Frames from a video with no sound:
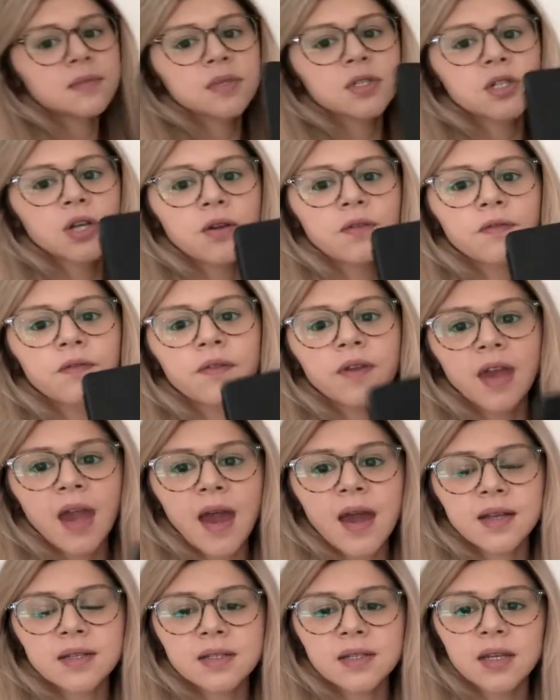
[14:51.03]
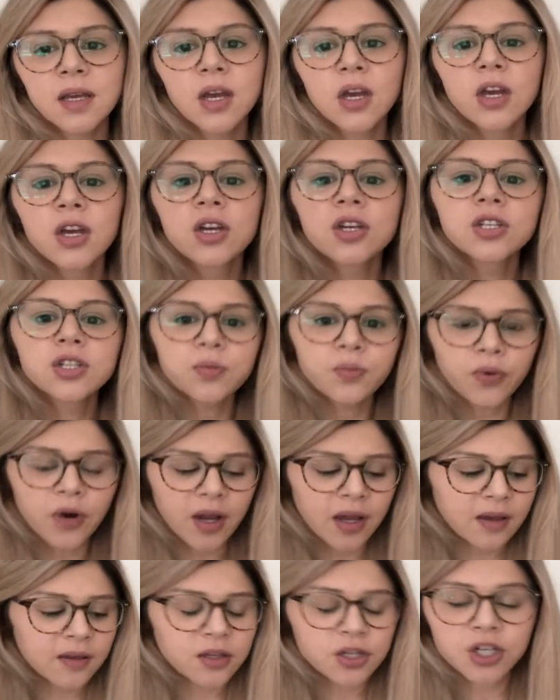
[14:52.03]
don't forget to
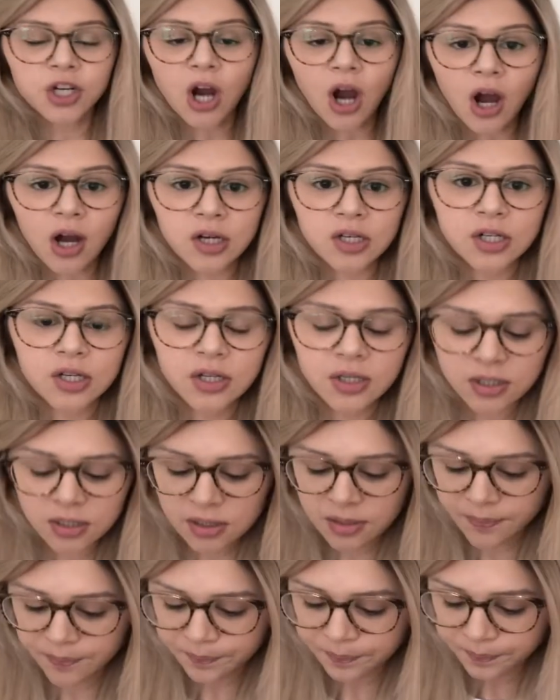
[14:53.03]
bring the chargers,